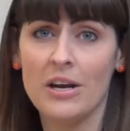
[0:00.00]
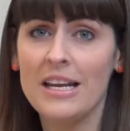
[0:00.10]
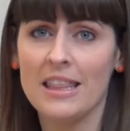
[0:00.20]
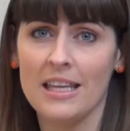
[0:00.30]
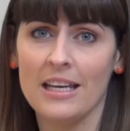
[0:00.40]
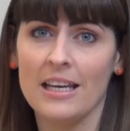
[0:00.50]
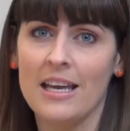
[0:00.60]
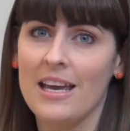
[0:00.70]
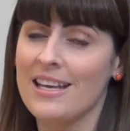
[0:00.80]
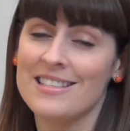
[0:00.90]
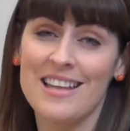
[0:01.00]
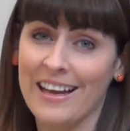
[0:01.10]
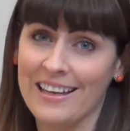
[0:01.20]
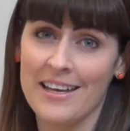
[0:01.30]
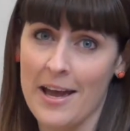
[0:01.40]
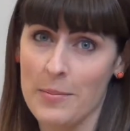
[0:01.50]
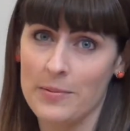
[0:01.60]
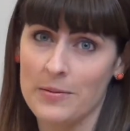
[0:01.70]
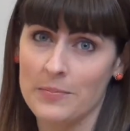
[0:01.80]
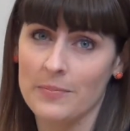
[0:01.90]
anything, it's not going to
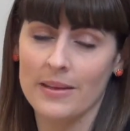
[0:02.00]
happen.